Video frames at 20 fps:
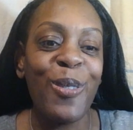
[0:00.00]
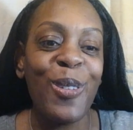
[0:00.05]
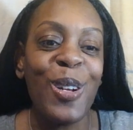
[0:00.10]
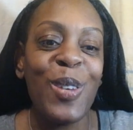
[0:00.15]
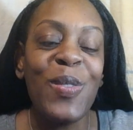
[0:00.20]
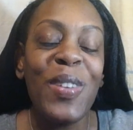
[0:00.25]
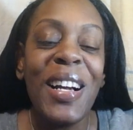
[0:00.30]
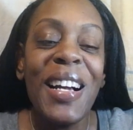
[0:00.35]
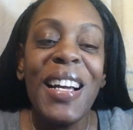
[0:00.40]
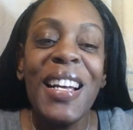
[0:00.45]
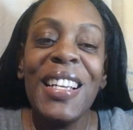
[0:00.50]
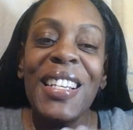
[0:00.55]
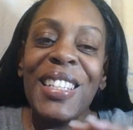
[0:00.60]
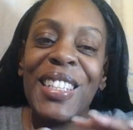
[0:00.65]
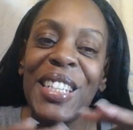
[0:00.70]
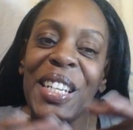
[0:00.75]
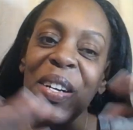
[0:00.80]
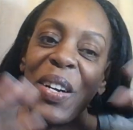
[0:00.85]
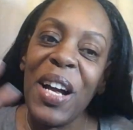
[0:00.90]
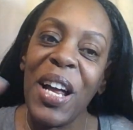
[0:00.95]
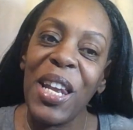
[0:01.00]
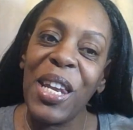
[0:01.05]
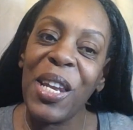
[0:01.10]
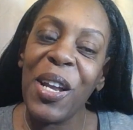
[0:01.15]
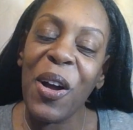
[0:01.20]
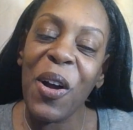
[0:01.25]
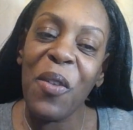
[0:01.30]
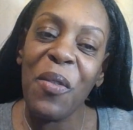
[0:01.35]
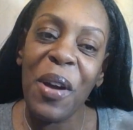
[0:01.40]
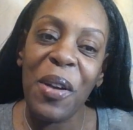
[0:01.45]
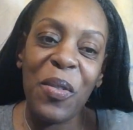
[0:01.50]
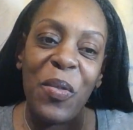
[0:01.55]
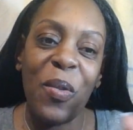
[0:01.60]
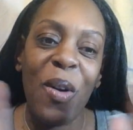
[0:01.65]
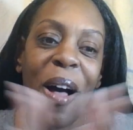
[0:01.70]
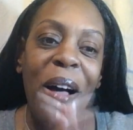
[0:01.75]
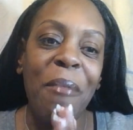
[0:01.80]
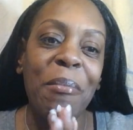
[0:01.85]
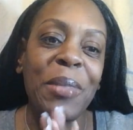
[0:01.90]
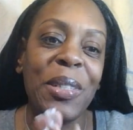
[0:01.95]
so hello and welcome to
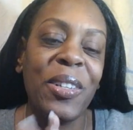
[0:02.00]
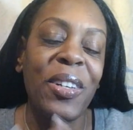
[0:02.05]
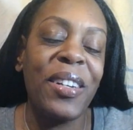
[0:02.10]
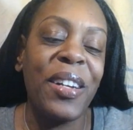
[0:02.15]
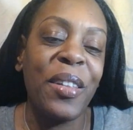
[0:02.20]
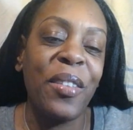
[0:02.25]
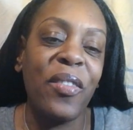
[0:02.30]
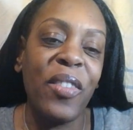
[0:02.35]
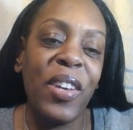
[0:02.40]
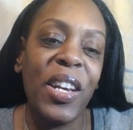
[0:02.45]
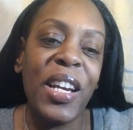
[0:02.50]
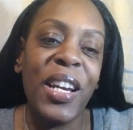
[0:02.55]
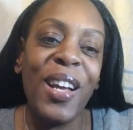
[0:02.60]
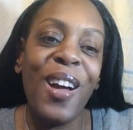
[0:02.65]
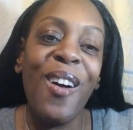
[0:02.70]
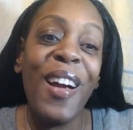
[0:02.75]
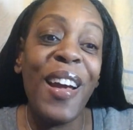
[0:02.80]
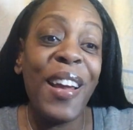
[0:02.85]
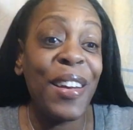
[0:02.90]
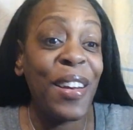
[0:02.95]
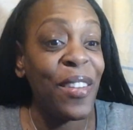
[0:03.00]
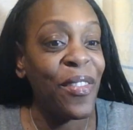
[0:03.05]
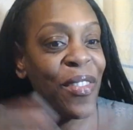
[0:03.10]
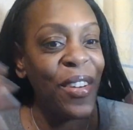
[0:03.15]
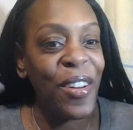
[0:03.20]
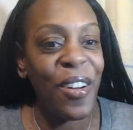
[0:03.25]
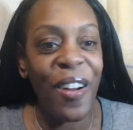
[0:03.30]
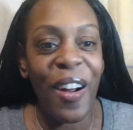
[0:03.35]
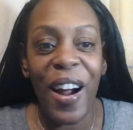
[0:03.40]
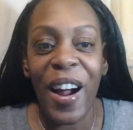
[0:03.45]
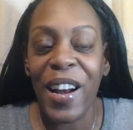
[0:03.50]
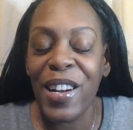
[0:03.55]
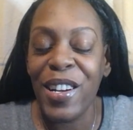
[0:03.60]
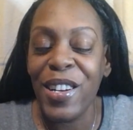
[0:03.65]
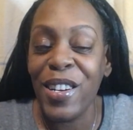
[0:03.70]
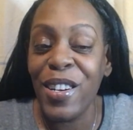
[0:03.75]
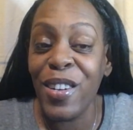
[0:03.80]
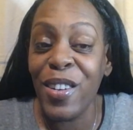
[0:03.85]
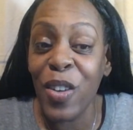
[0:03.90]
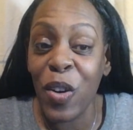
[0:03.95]
another video and if you're a new
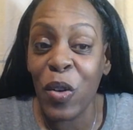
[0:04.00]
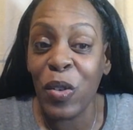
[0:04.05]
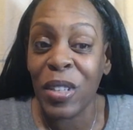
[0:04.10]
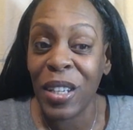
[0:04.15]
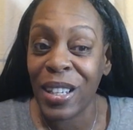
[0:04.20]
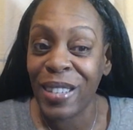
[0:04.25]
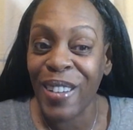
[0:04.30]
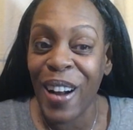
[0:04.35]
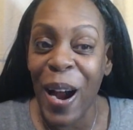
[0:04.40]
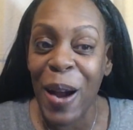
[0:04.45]
subscriber